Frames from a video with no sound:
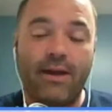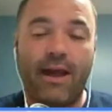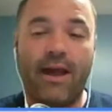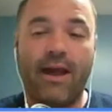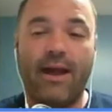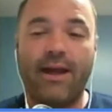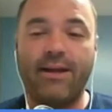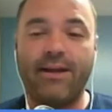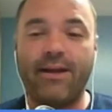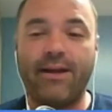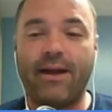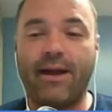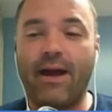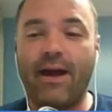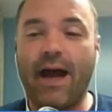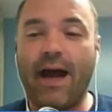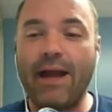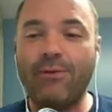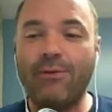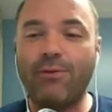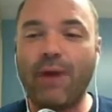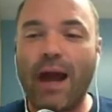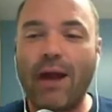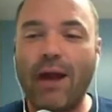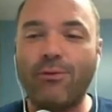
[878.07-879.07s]
And
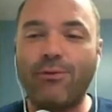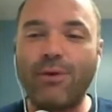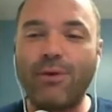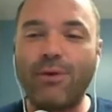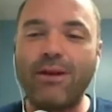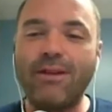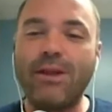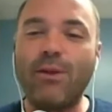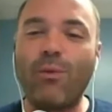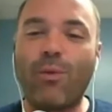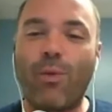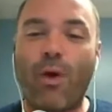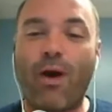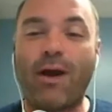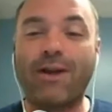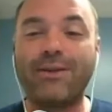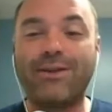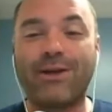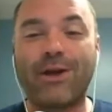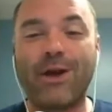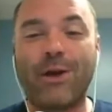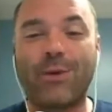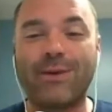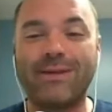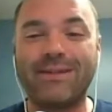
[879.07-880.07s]
I really wanted
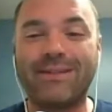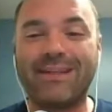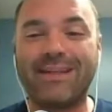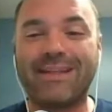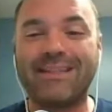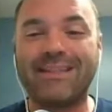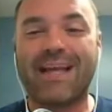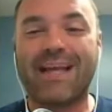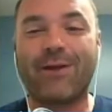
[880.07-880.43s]
to go into this.